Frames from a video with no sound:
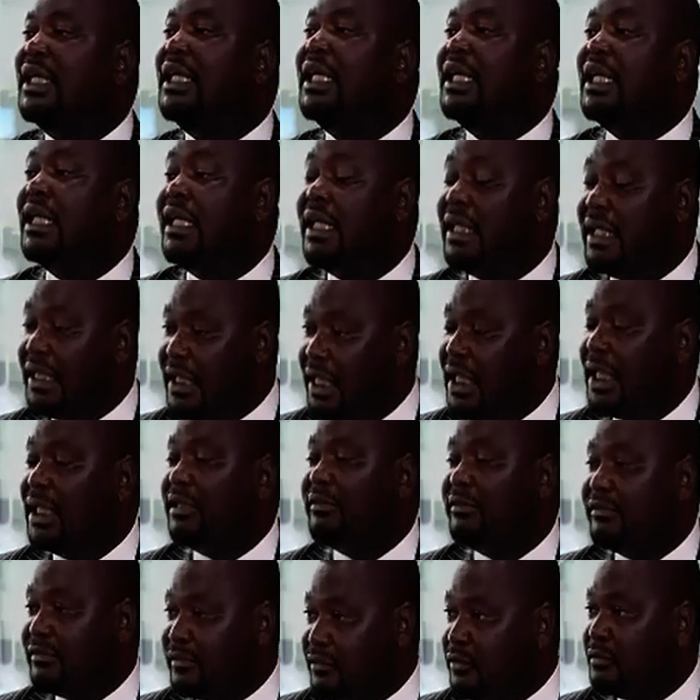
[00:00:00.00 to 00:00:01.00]
they
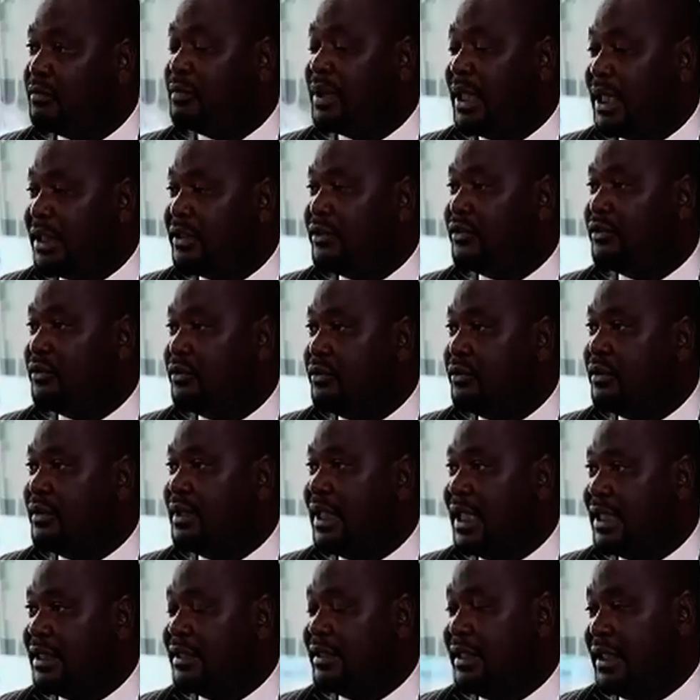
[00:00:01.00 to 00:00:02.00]
have to pass through
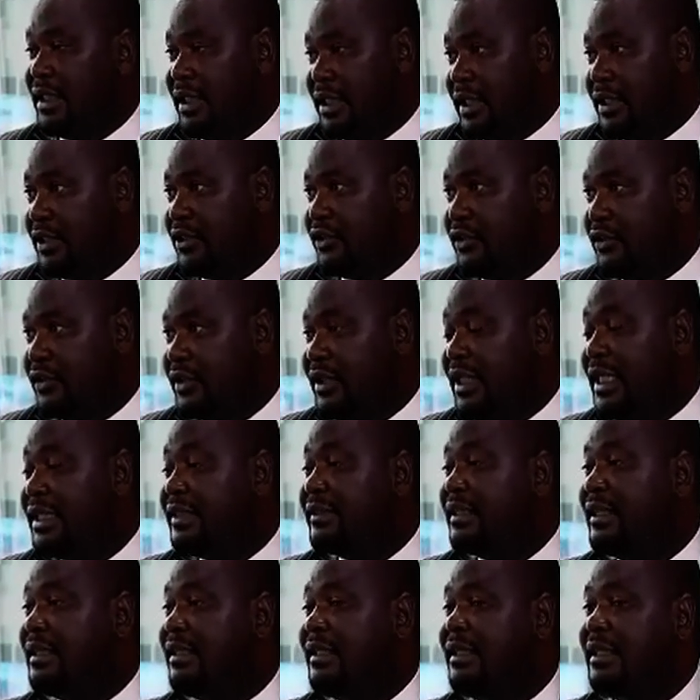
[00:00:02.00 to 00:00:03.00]
that regulation.
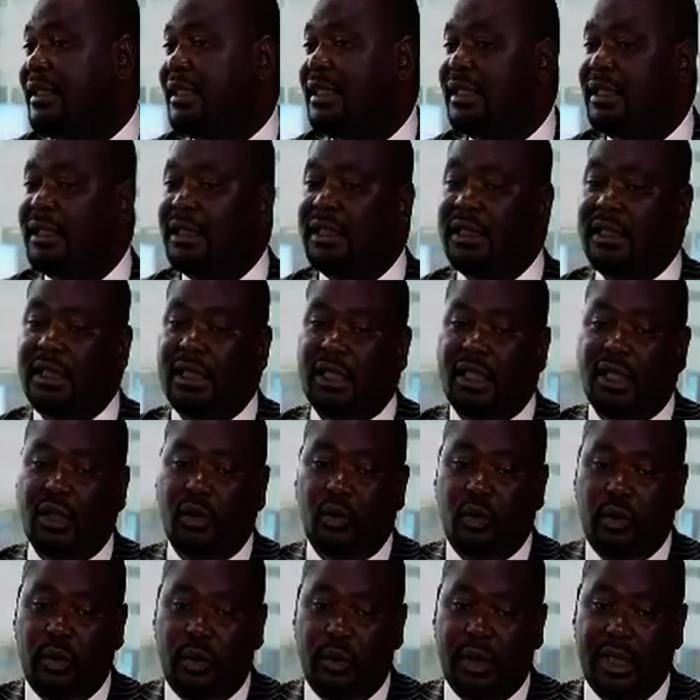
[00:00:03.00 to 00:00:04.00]
Yesterday,
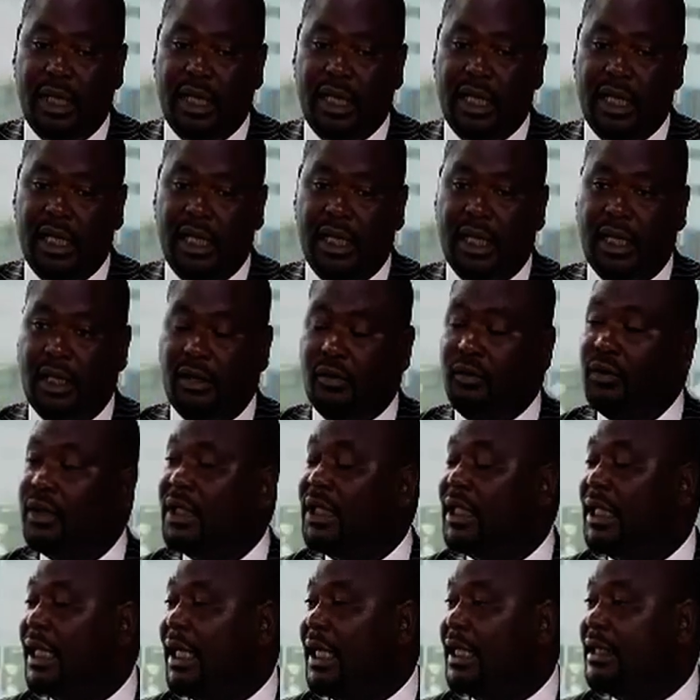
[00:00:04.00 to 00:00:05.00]
we were
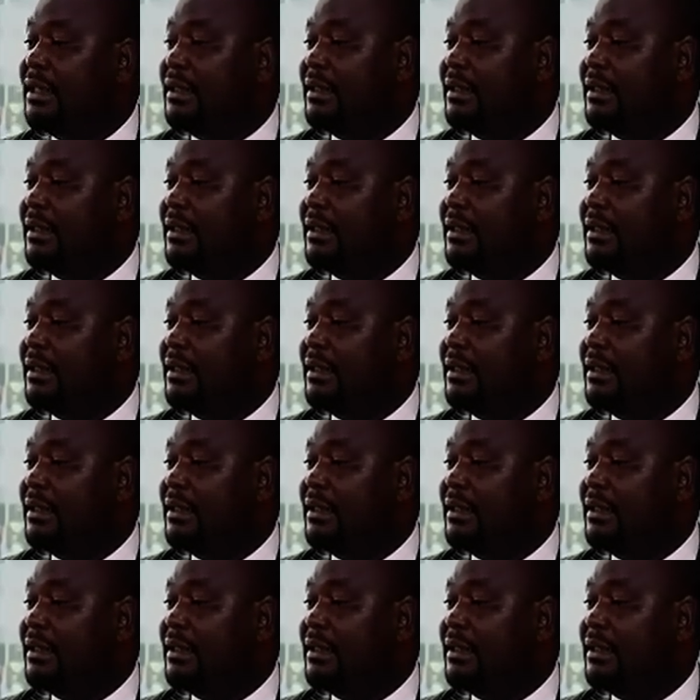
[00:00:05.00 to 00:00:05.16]
looking at